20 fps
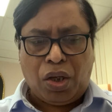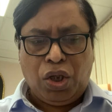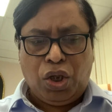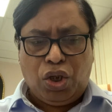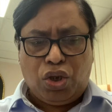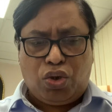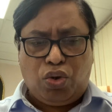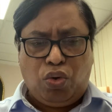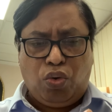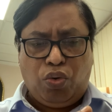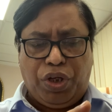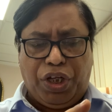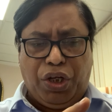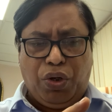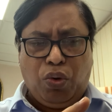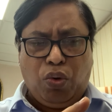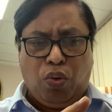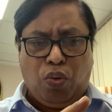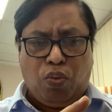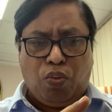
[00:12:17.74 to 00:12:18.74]
So
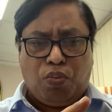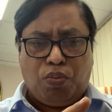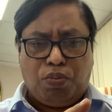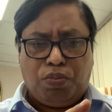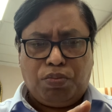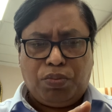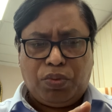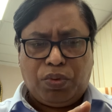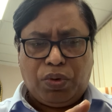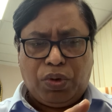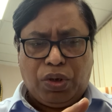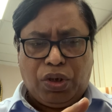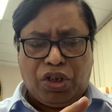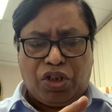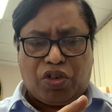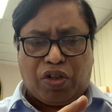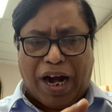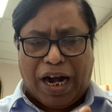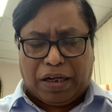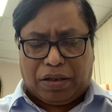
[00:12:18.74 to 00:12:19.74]
you
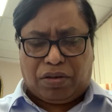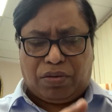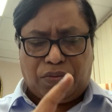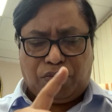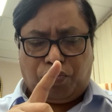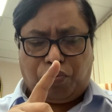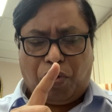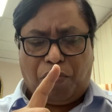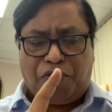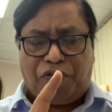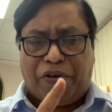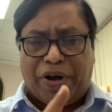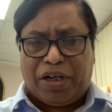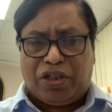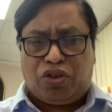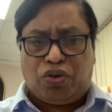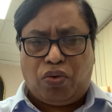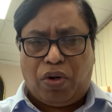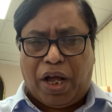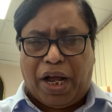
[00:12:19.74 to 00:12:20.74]
start from
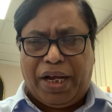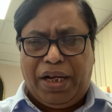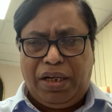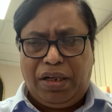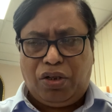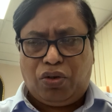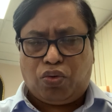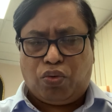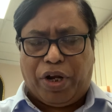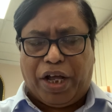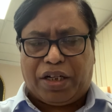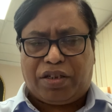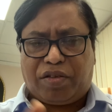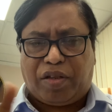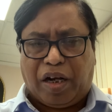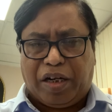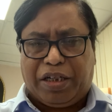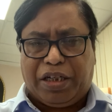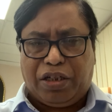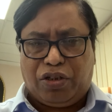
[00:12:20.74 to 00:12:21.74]
1st July to next
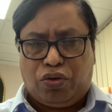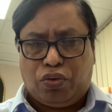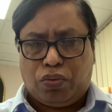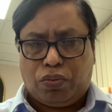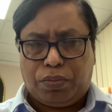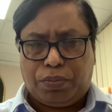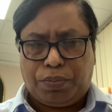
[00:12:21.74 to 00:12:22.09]
30th June.